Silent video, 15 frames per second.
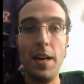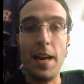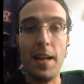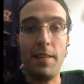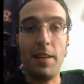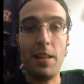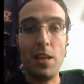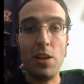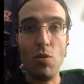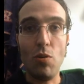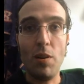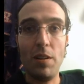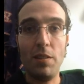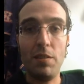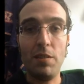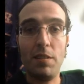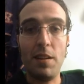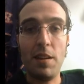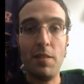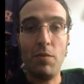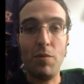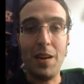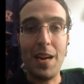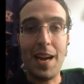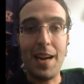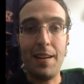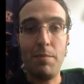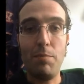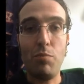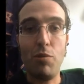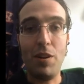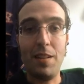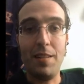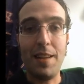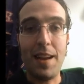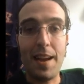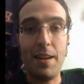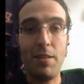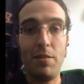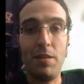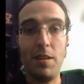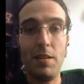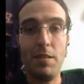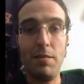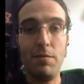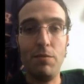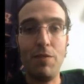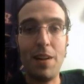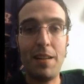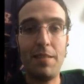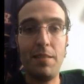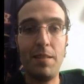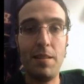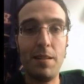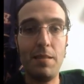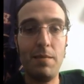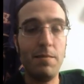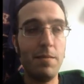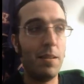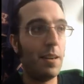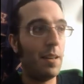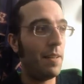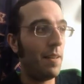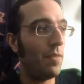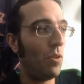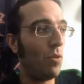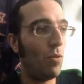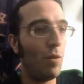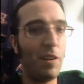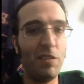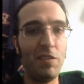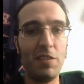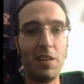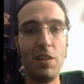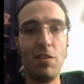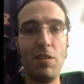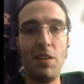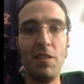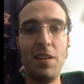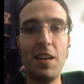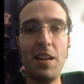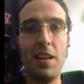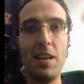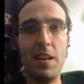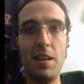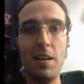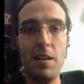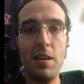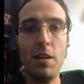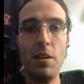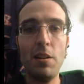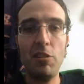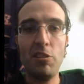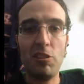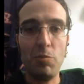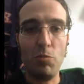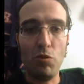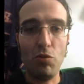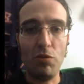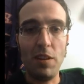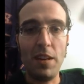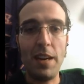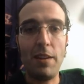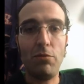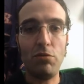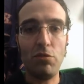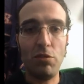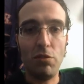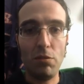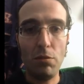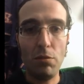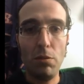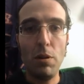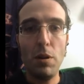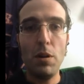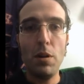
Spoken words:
And I let the oil sit when I put it down to rest it, and then the oils get all in and smoothed it out too.